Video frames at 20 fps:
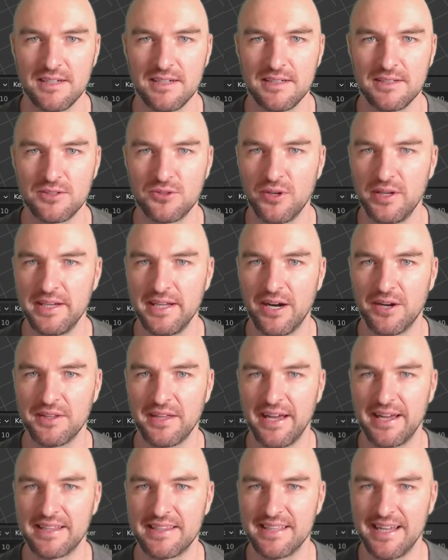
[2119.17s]
it turned out
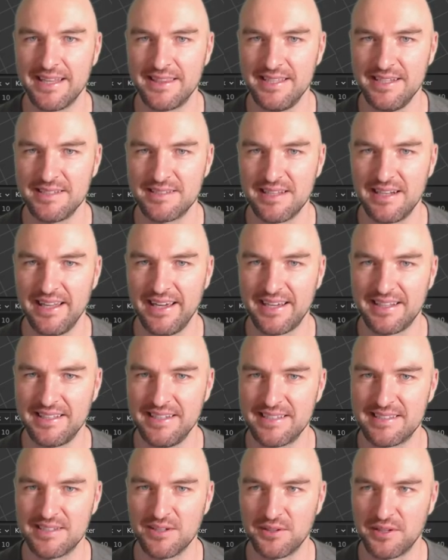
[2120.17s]
I had nothing
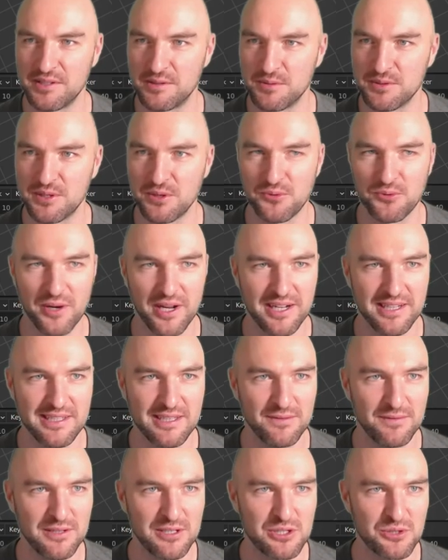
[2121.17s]
selected, so this was a
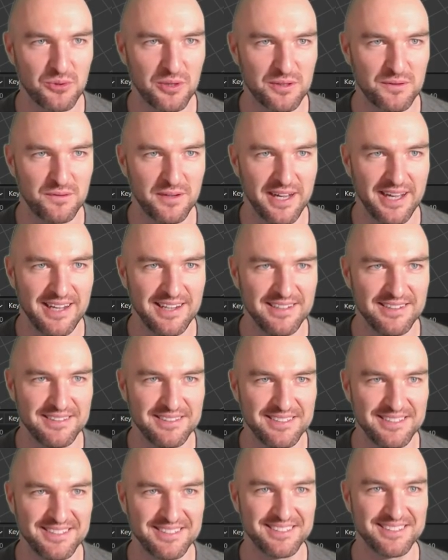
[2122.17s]
relatively short file.
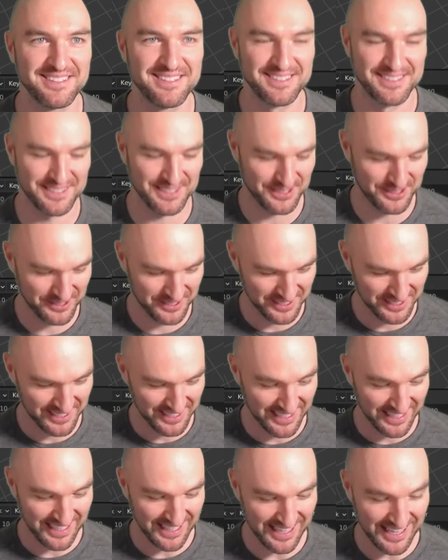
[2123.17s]
So
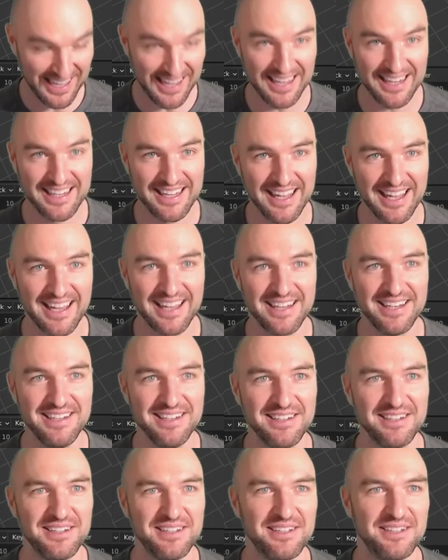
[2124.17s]

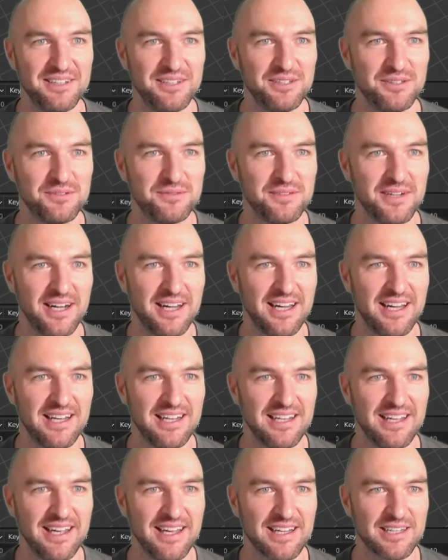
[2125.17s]
again,
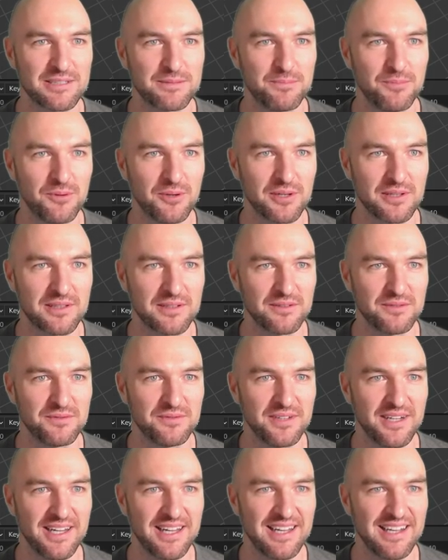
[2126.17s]
file, export
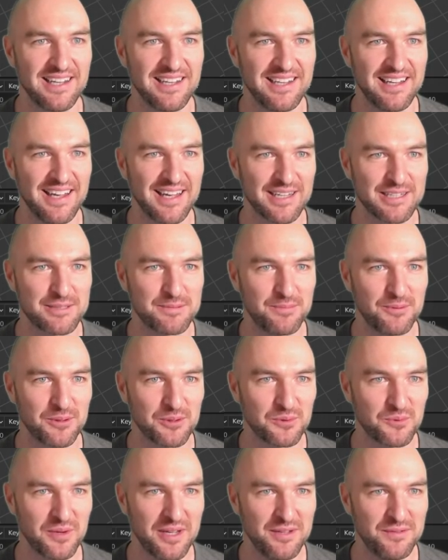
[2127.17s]

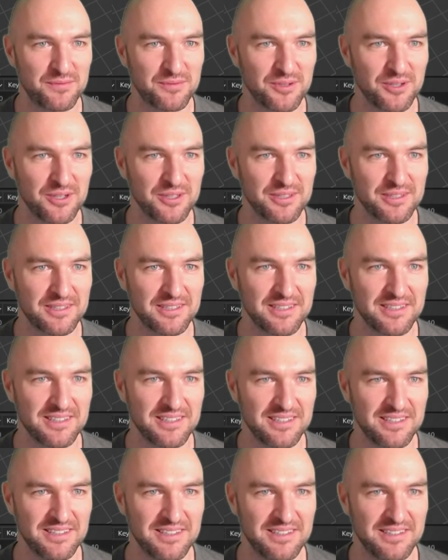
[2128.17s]
wavefront,
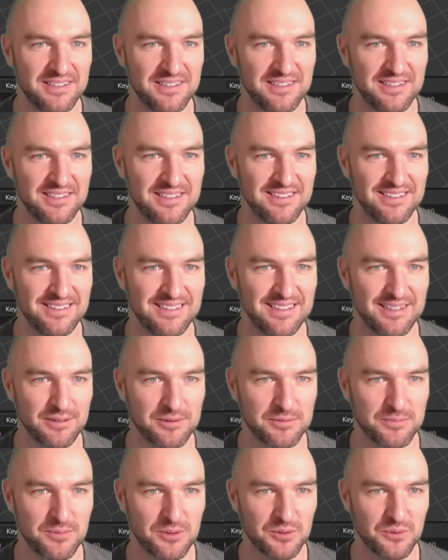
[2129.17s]

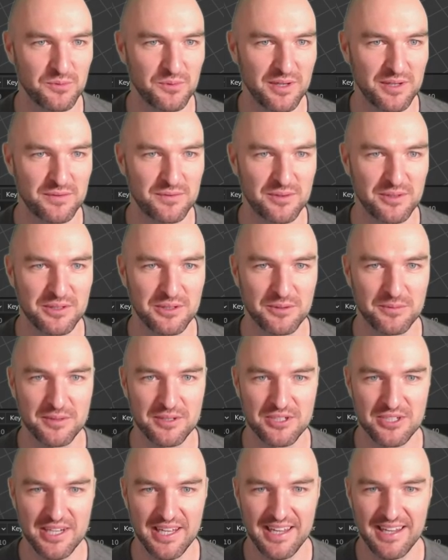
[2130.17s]
export wavefront
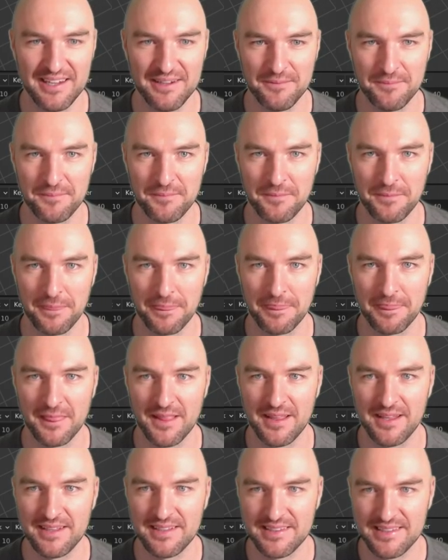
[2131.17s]
OBJ,
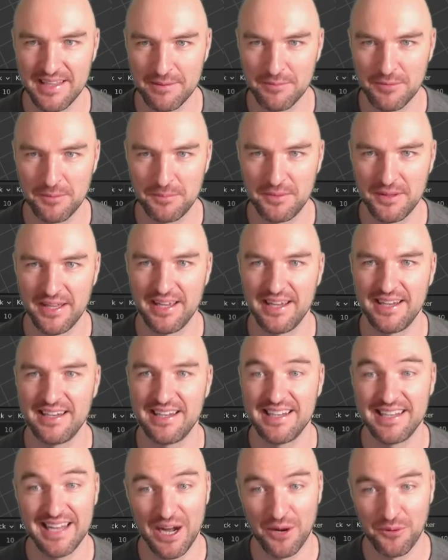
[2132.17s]
demo plane.
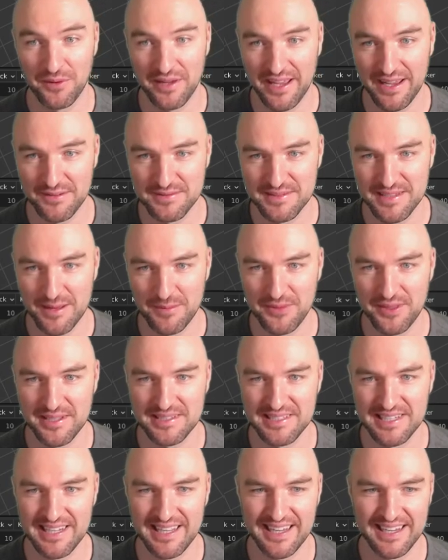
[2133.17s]
Now we have something
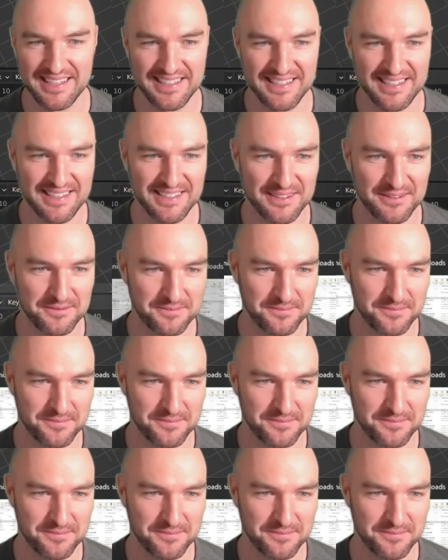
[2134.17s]
selected,